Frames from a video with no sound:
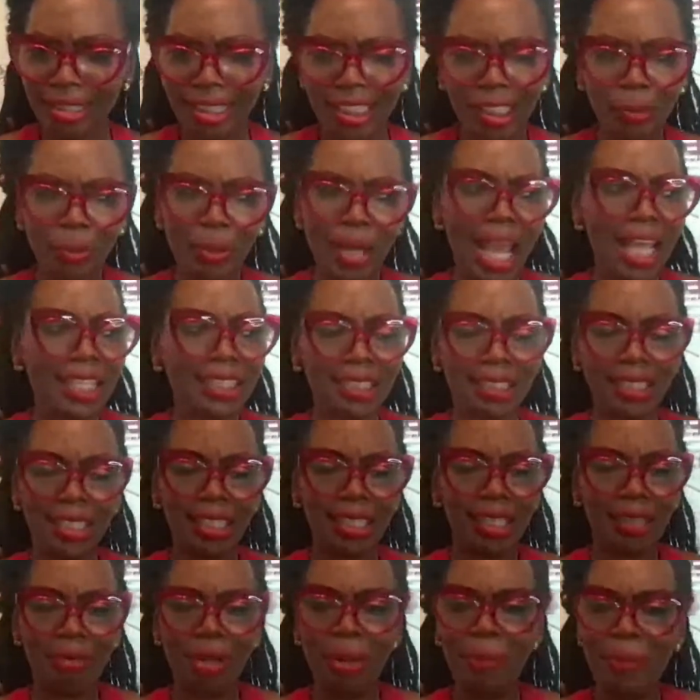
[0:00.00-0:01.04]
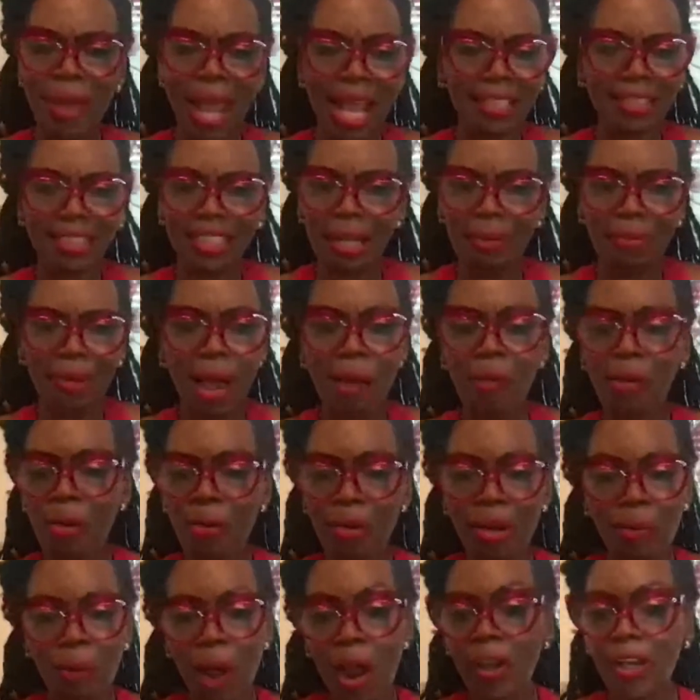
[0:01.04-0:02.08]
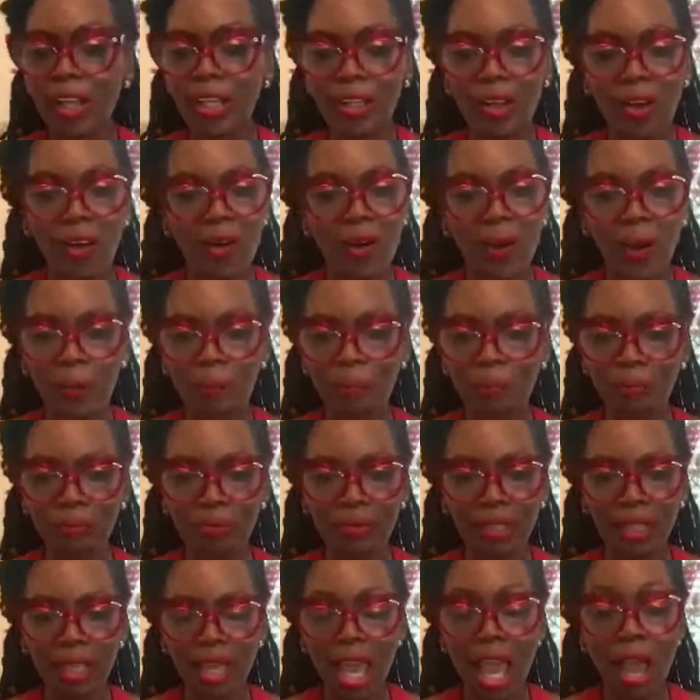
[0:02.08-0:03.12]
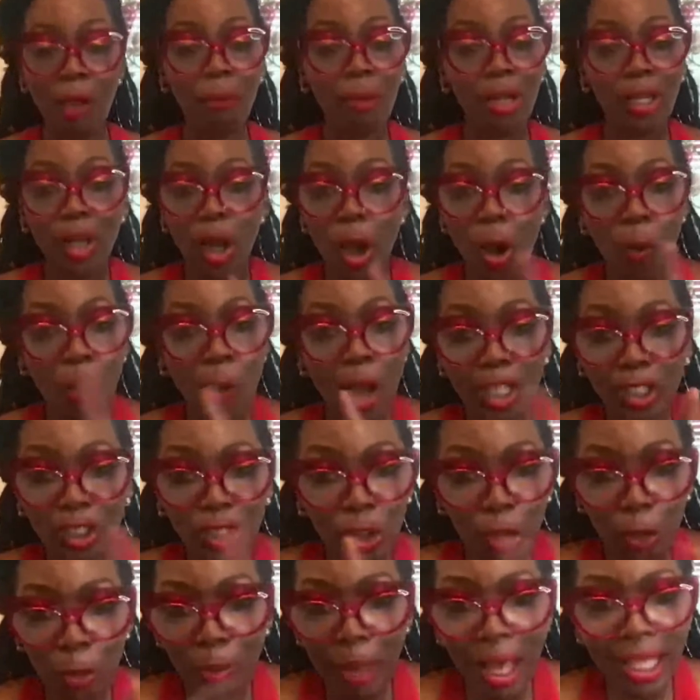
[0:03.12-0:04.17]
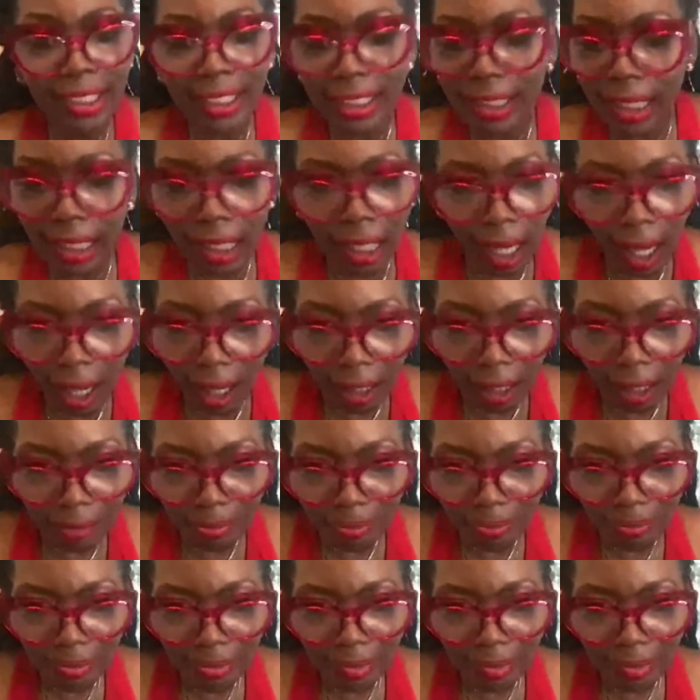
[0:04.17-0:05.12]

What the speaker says: We're just passionate. We're passionate about what we're working on. And we don't want you messing it up.